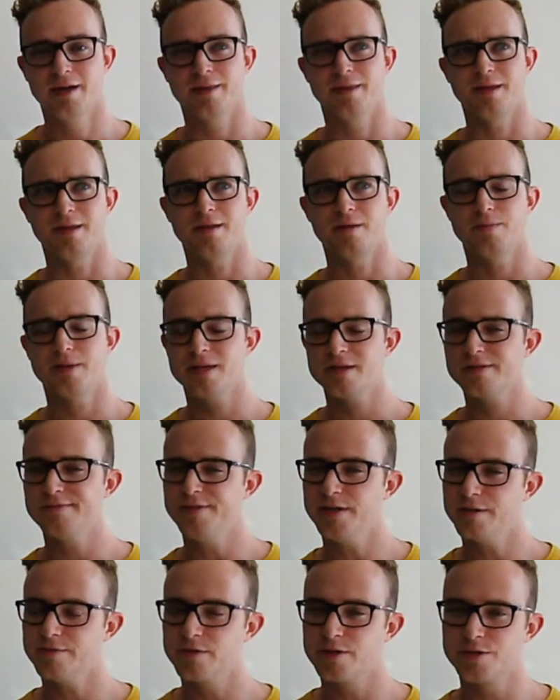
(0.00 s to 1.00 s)
The PS
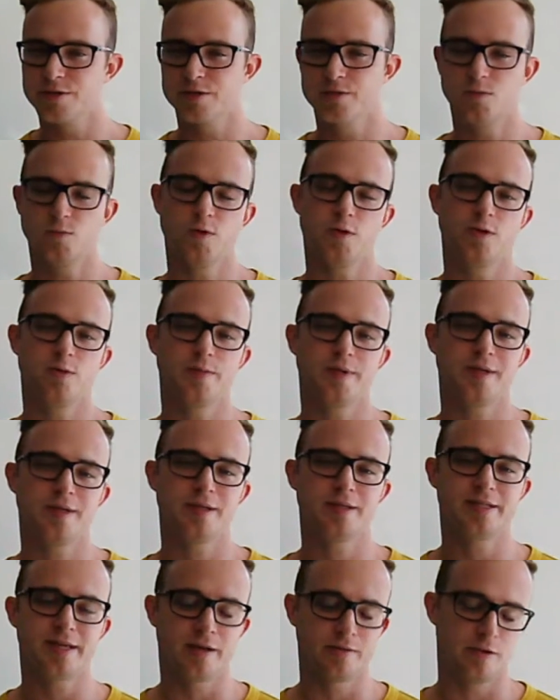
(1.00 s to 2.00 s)
Vita version will
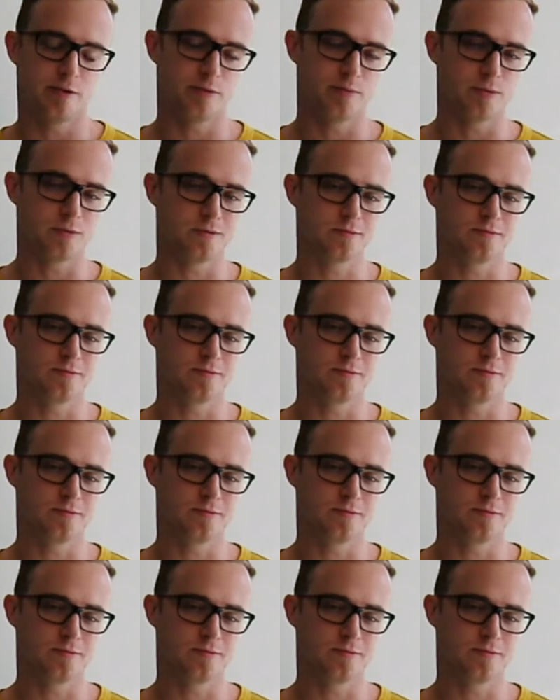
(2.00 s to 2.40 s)
be downloadable.